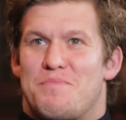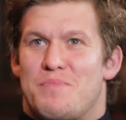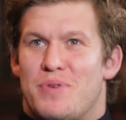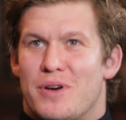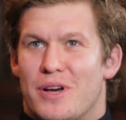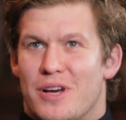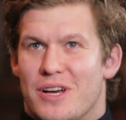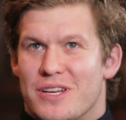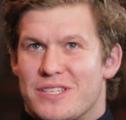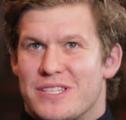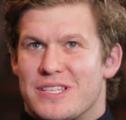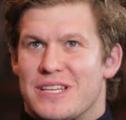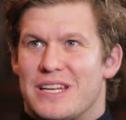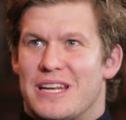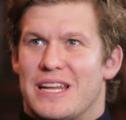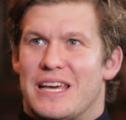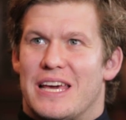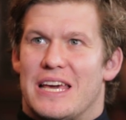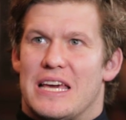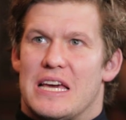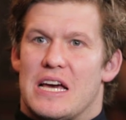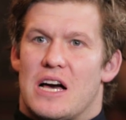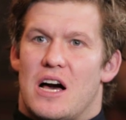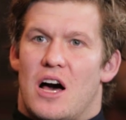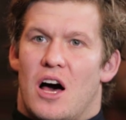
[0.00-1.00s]

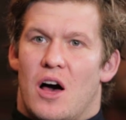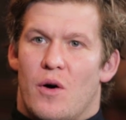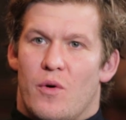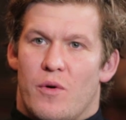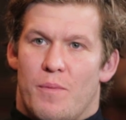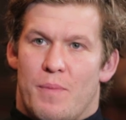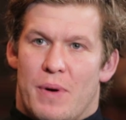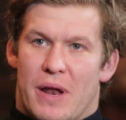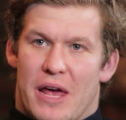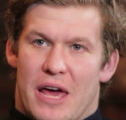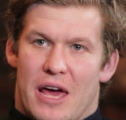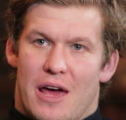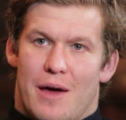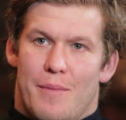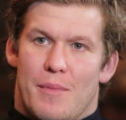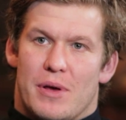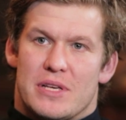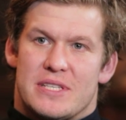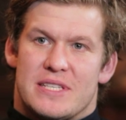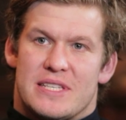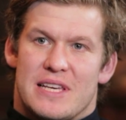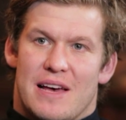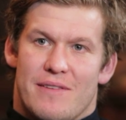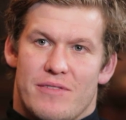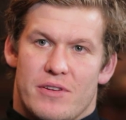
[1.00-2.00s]
Personally, I would play him at
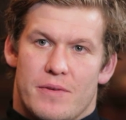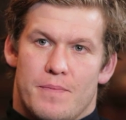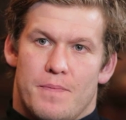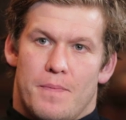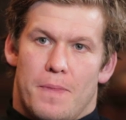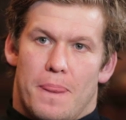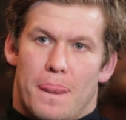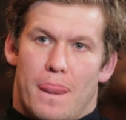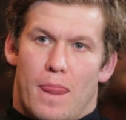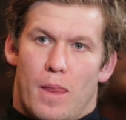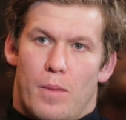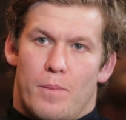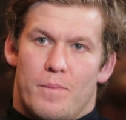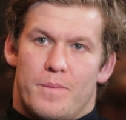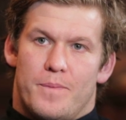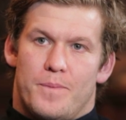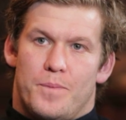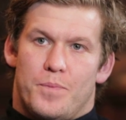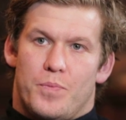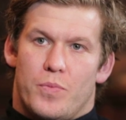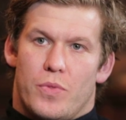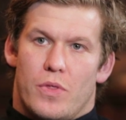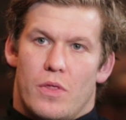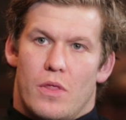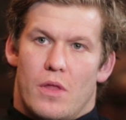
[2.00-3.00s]
seven.
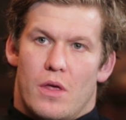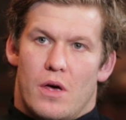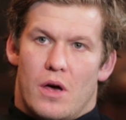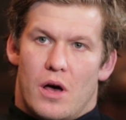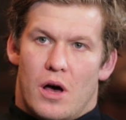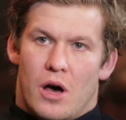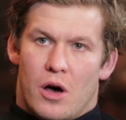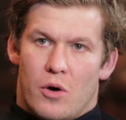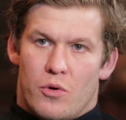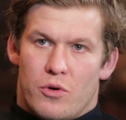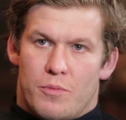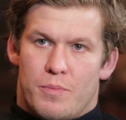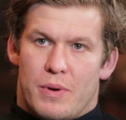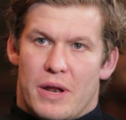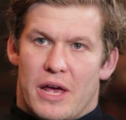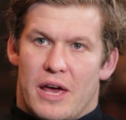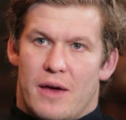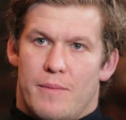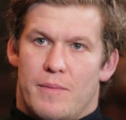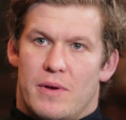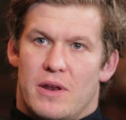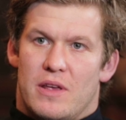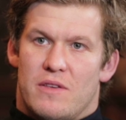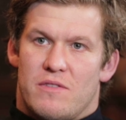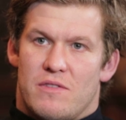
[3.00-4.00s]
I would play
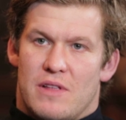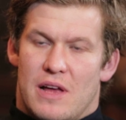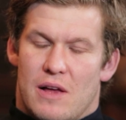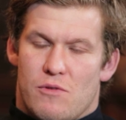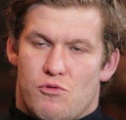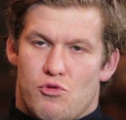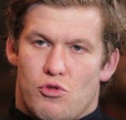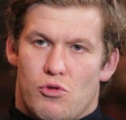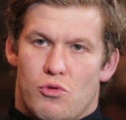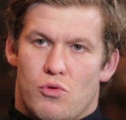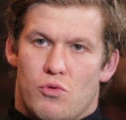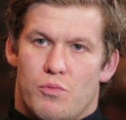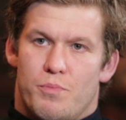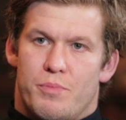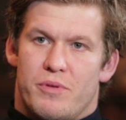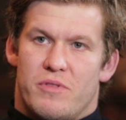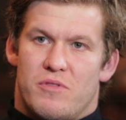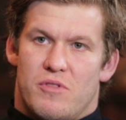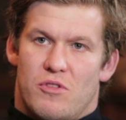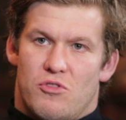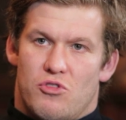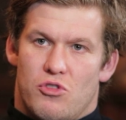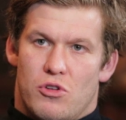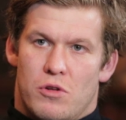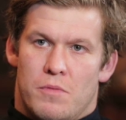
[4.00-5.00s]
him in his natural
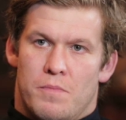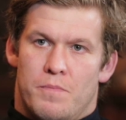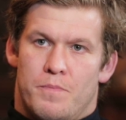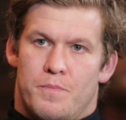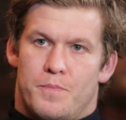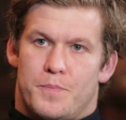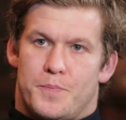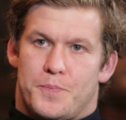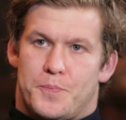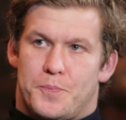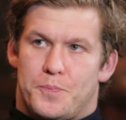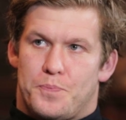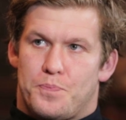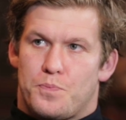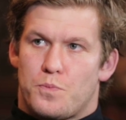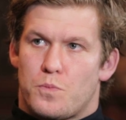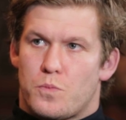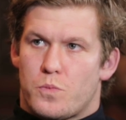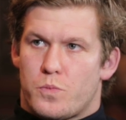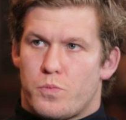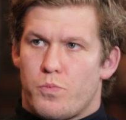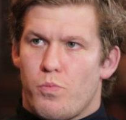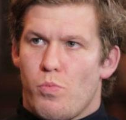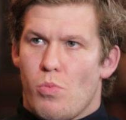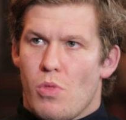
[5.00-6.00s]
position.
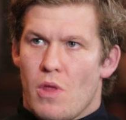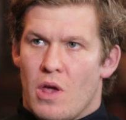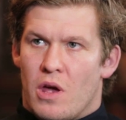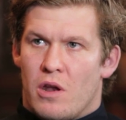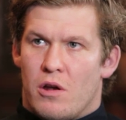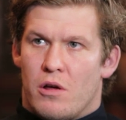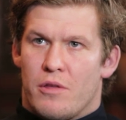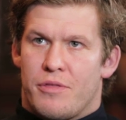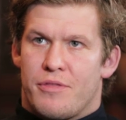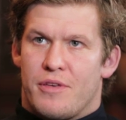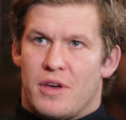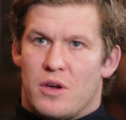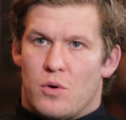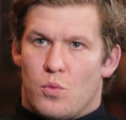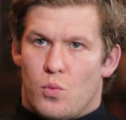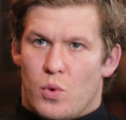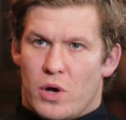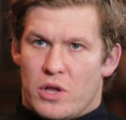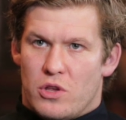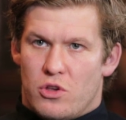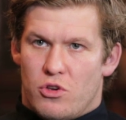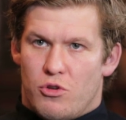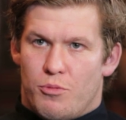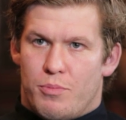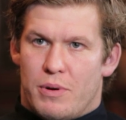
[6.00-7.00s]
And I think
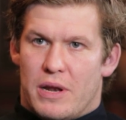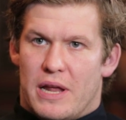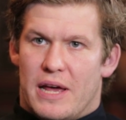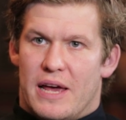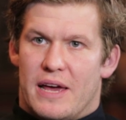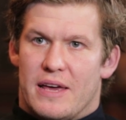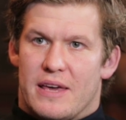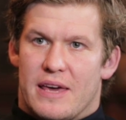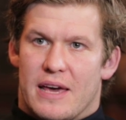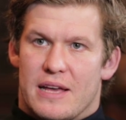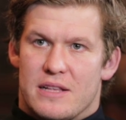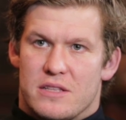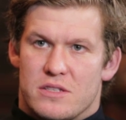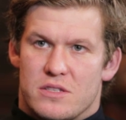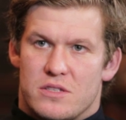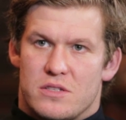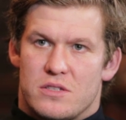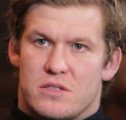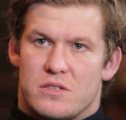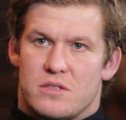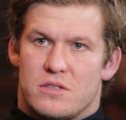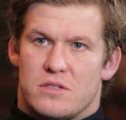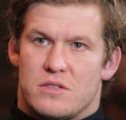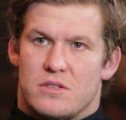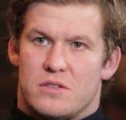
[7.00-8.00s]
when you play
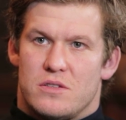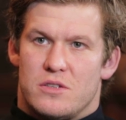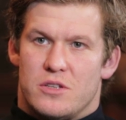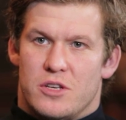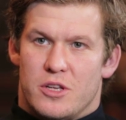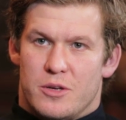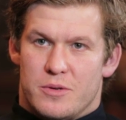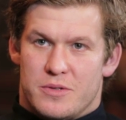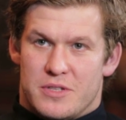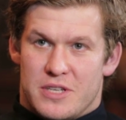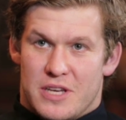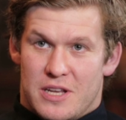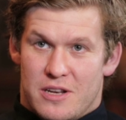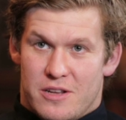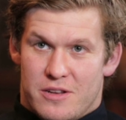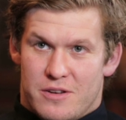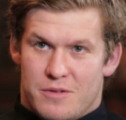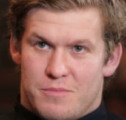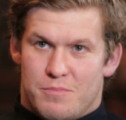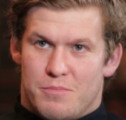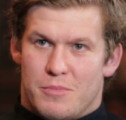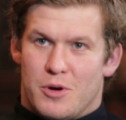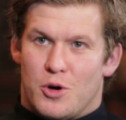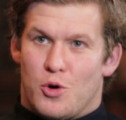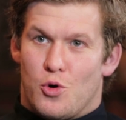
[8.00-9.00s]
against New
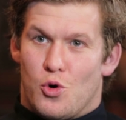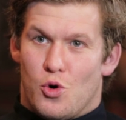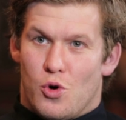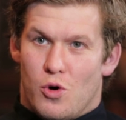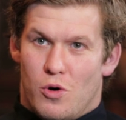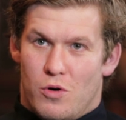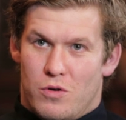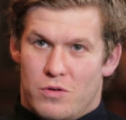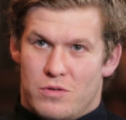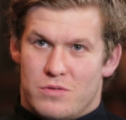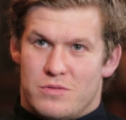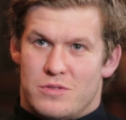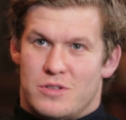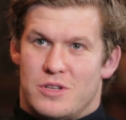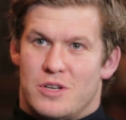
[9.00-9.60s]
Zealand, McCaw,